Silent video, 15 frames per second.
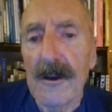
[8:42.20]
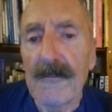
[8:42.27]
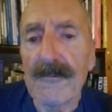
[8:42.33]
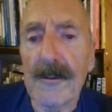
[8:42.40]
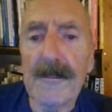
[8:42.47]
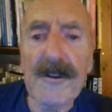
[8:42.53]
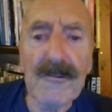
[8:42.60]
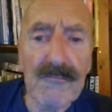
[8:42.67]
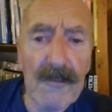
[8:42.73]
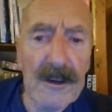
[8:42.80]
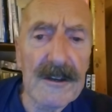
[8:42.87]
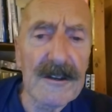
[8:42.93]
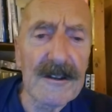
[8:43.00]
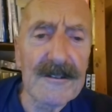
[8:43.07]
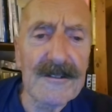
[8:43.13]
From this
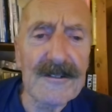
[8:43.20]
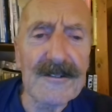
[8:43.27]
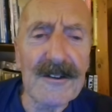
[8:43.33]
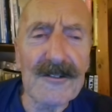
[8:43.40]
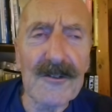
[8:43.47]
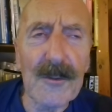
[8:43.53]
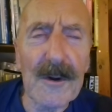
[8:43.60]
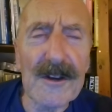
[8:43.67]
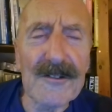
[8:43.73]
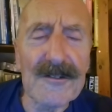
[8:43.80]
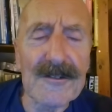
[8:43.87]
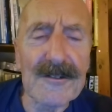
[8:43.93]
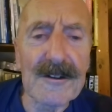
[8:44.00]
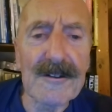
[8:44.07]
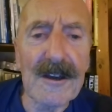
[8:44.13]
reading of the
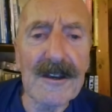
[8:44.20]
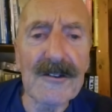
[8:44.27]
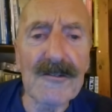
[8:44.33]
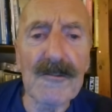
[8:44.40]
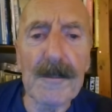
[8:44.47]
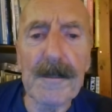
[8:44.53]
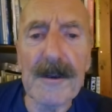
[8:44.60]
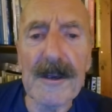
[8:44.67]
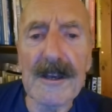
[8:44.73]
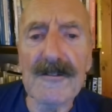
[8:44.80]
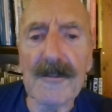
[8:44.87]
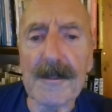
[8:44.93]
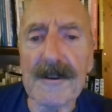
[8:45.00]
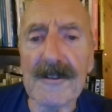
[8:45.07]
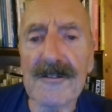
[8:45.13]
situation, the danger
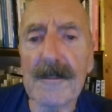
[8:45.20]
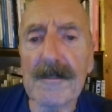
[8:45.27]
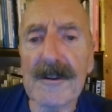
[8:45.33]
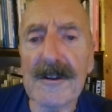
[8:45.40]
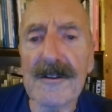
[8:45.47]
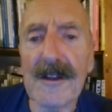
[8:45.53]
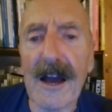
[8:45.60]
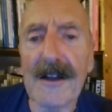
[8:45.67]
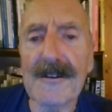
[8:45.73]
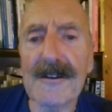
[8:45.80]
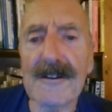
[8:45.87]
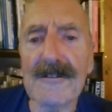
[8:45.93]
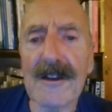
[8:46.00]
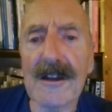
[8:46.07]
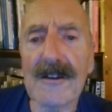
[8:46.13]
appeared to be simply that
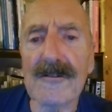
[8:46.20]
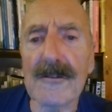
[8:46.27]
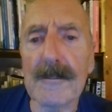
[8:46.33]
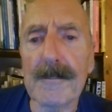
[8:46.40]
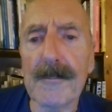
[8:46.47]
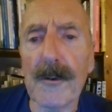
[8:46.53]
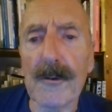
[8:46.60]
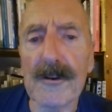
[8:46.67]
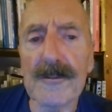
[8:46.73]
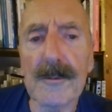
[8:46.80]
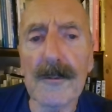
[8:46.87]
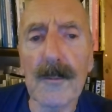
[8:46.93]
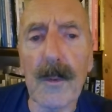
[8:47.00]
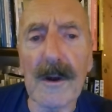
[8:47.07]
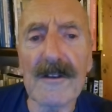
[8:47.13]
unintelligent boys
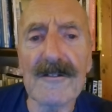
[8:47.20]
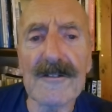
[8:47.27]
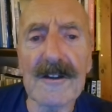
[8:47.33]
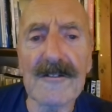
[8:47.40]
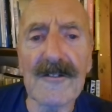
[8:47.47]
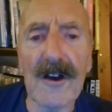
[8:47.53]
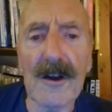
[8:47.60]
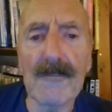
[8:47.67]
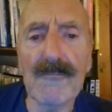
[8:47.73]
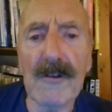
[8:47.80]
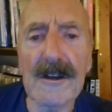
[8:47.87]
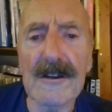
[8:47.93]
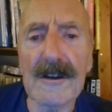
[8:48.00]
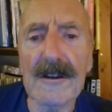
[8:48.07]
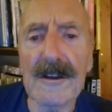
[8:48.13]
would waste their time
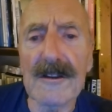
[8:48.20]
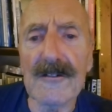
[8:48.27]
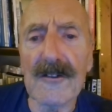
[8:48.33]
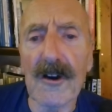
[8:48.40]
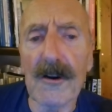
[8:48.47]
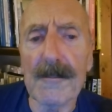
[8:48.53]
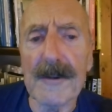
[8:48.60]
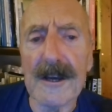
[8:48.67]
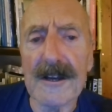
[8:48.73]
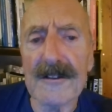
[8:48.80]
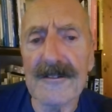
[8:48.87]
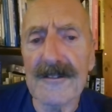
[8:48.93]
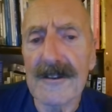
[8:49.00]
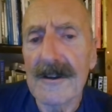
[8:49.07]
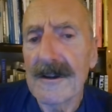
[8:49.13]
reading these
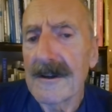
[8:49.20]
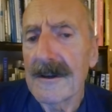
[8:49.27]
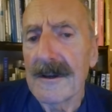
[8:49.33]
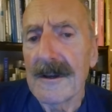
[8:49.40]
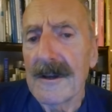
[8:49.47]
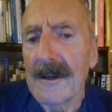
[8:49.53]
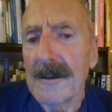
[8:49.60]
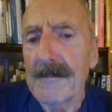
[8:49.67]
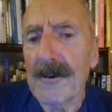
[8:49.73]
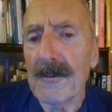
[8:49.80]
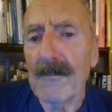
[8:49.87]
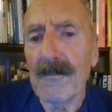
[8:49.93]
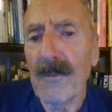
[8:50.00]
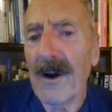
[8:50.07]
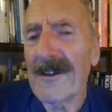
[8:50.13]
comics.
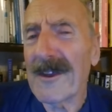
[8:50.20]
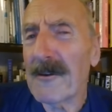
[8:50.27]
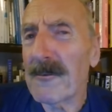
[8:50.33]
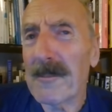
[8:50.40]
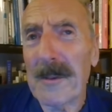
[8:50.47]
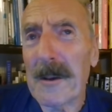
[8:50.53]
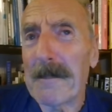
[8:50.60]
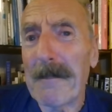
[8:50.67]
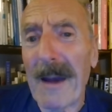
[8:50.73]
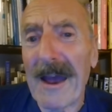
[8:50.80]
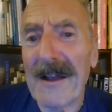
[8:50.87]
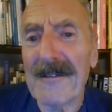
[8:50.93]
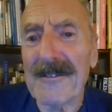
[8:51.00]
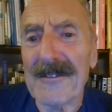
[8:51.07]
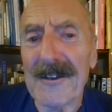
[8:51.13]
But why that would be a
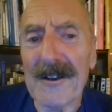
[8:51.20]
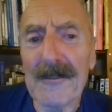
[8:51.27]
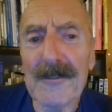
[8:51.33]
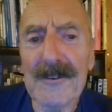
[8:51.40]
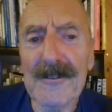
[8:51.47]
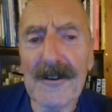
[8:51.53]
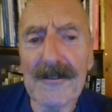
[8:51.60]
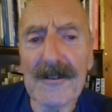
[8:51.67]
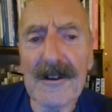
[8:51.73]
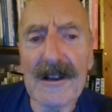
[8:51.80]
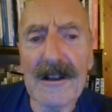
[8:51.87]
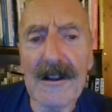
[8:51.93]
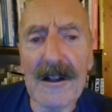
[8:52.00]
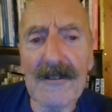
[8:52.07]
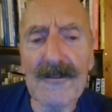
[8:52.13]
bad thing was not
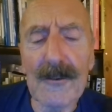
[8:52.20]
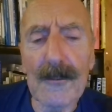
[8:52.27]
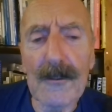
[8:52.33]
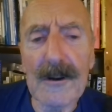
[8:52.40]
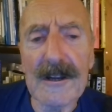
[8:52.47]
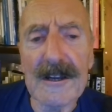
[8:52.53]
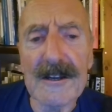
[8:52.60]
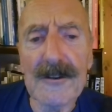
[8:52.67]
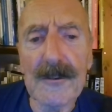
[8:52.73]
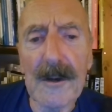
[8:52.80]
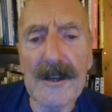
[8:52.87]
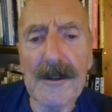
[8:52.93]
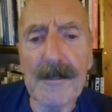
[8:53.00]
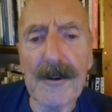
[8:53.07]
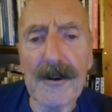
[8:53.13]
at all clear to
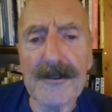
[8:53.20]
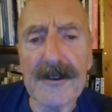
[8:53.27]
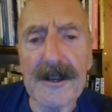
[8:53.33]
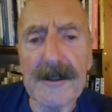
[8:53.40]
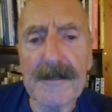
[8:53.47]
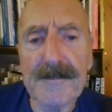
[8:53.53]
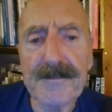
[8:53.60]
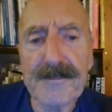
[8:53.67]
anybody.